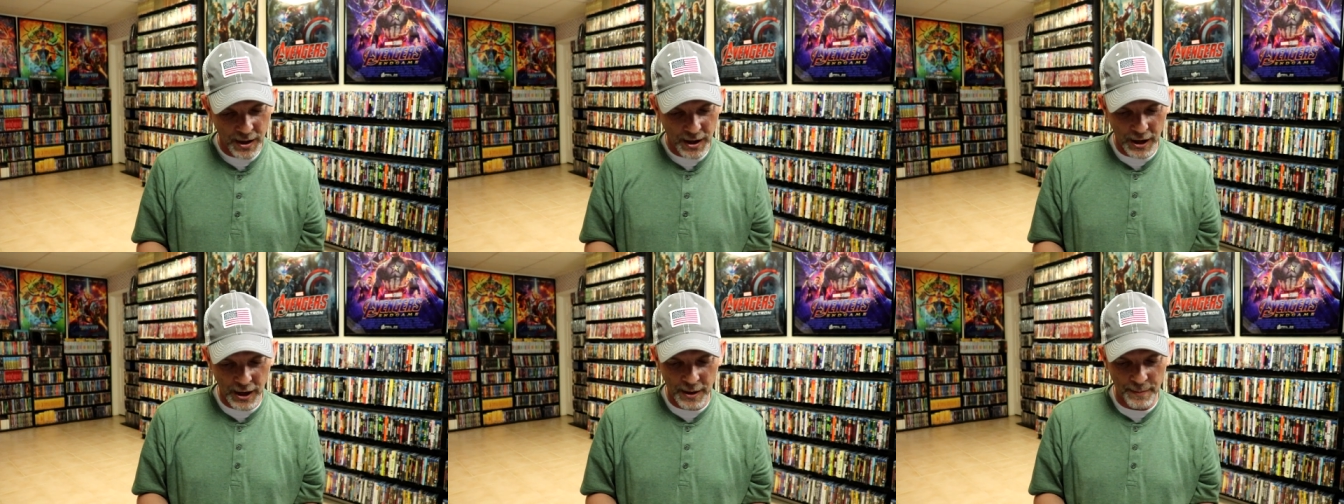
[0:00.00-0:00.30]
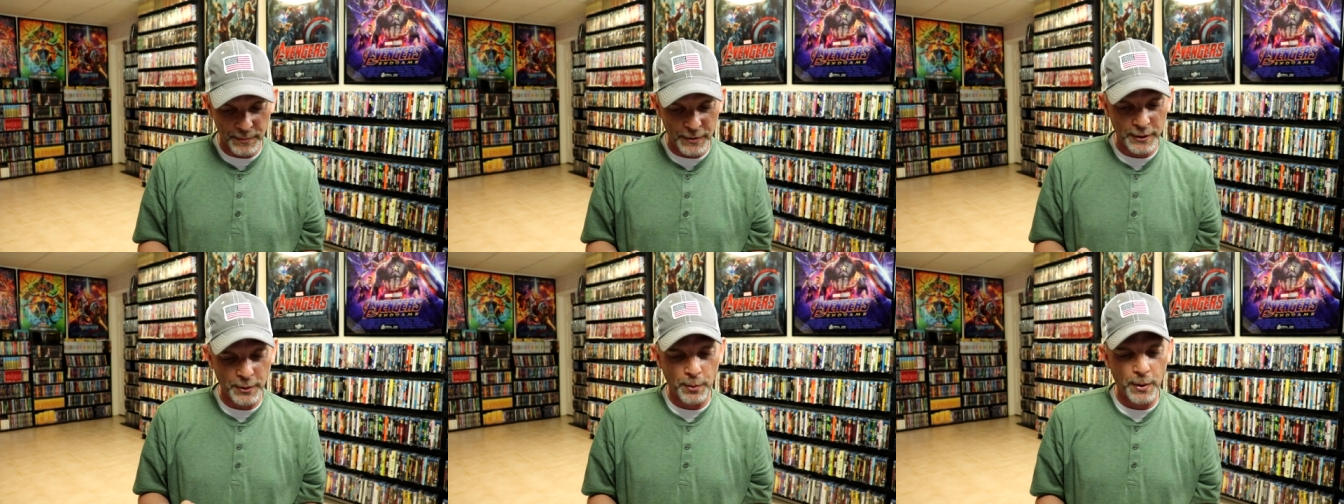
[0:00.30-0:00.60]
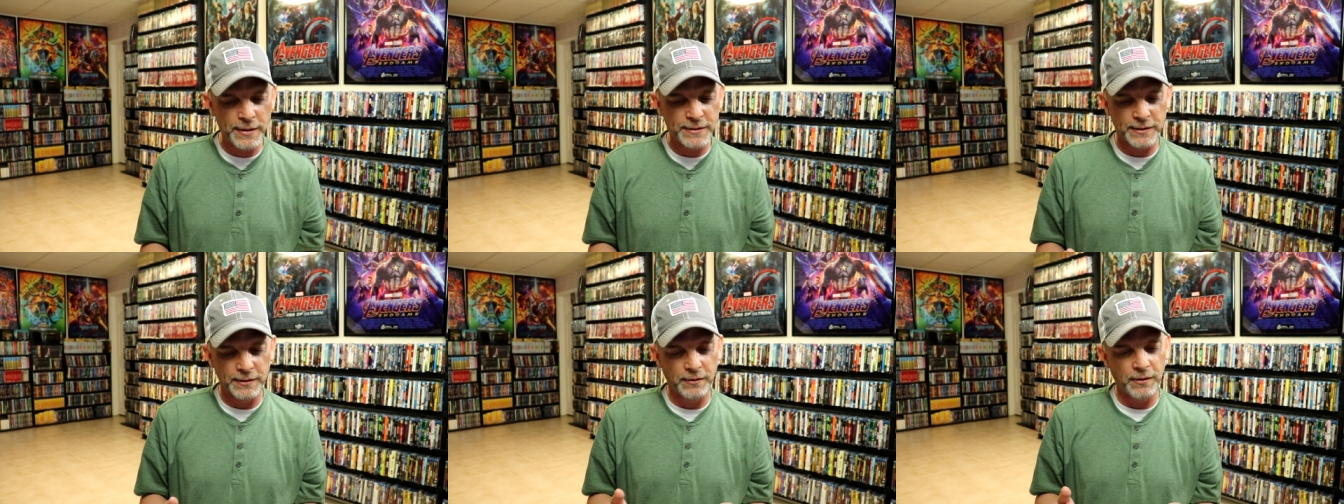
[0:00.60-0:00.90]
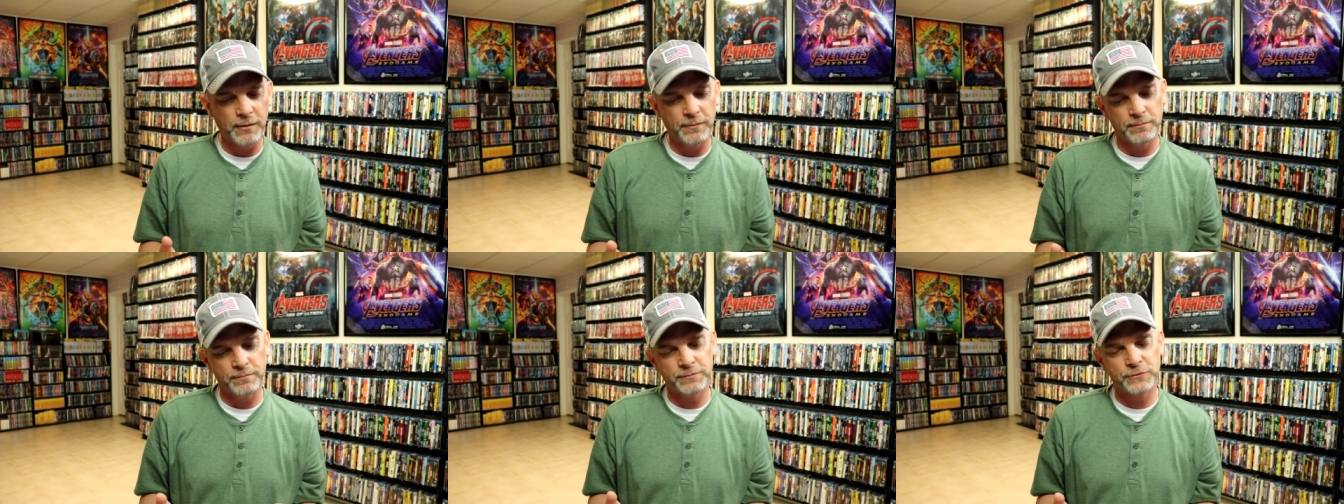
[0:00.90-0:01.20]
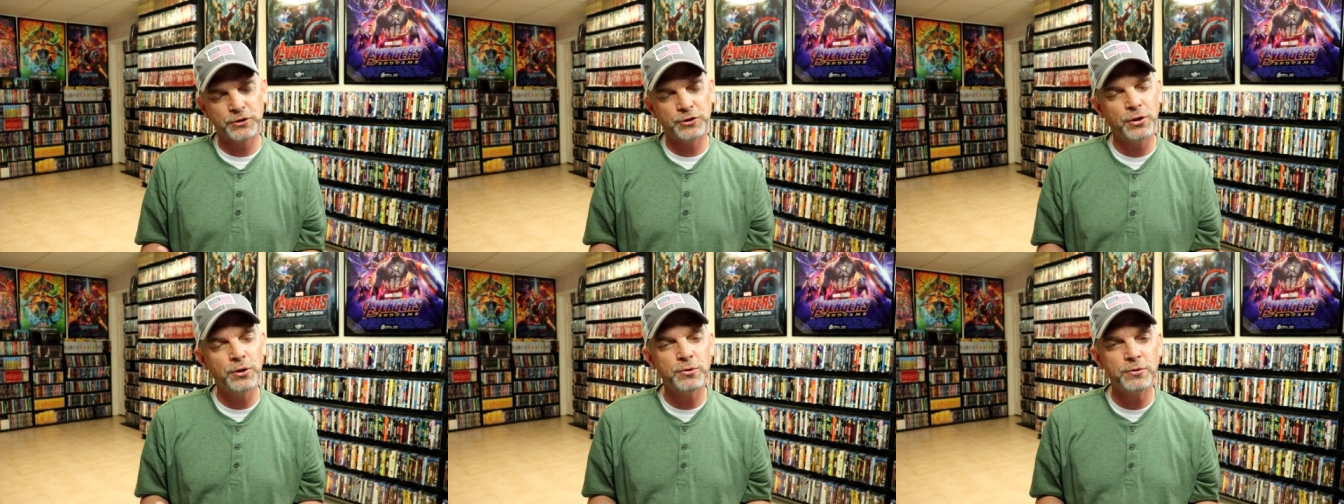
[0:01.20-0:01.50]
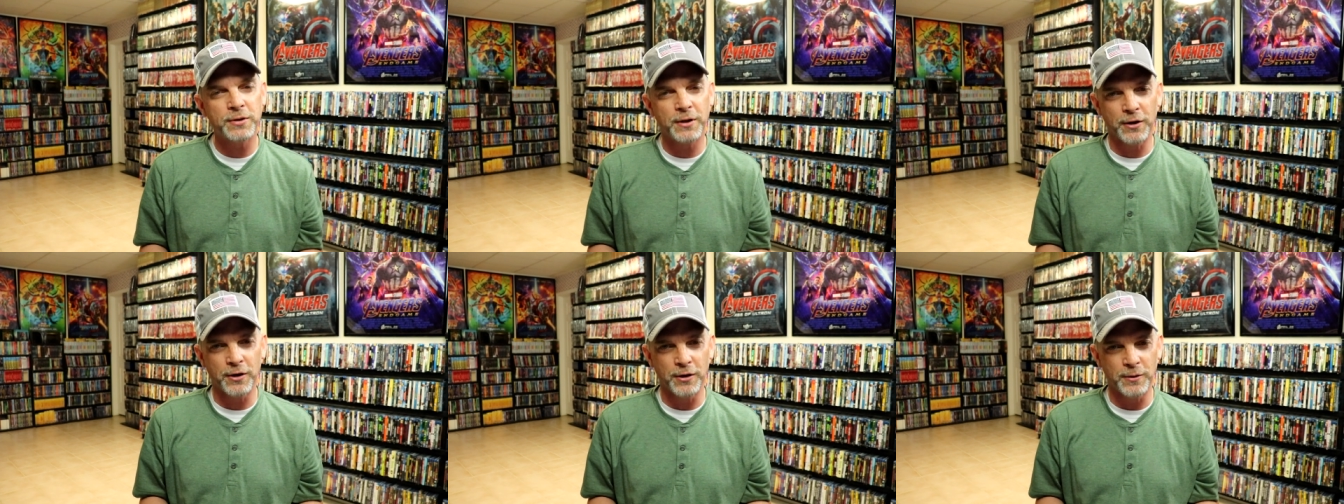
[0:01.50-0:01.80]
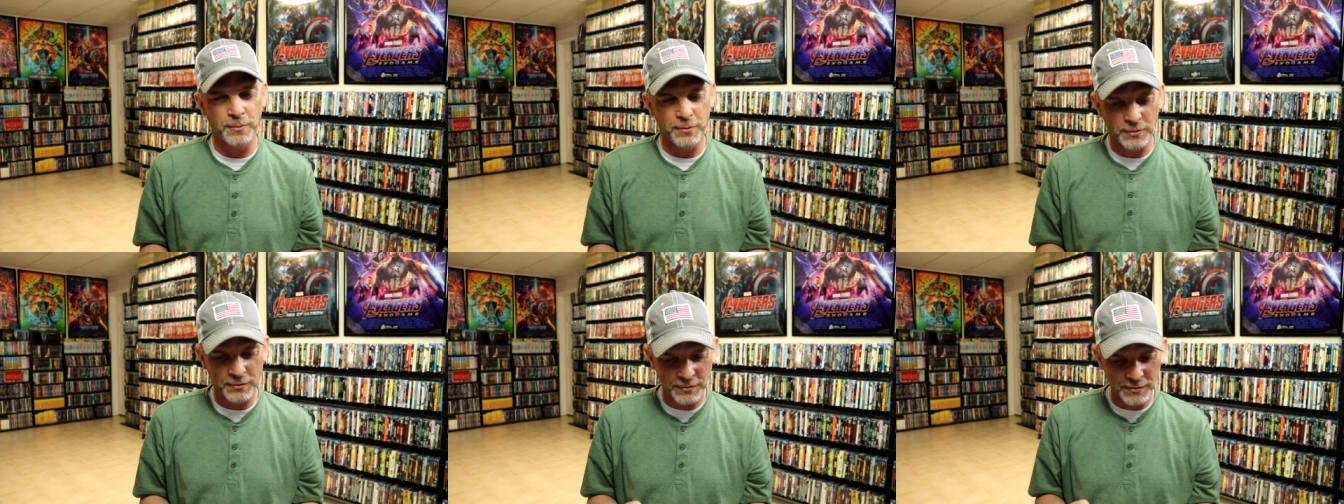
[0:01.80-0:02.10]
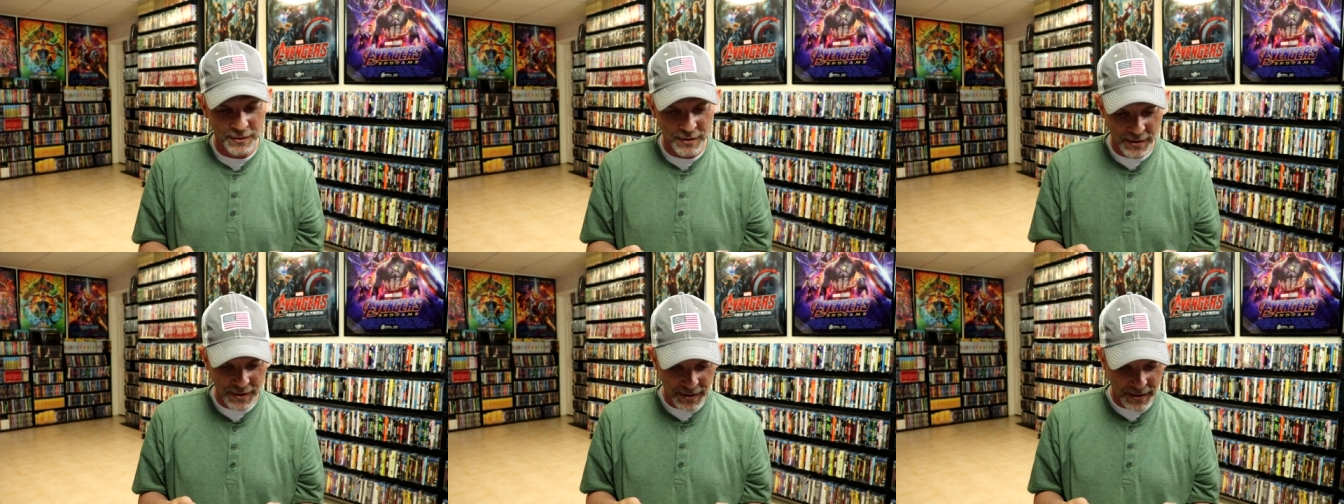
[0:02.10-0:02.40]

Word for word: um, but it wasn't too terrible.